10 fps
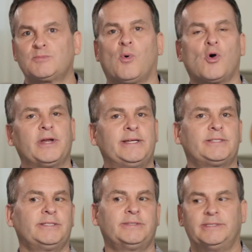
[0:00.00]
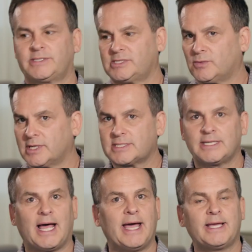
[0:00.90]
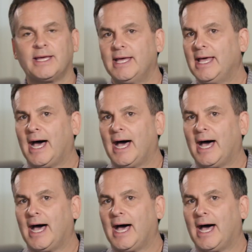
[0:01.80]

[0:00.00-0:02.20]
born into, and this is what it's like.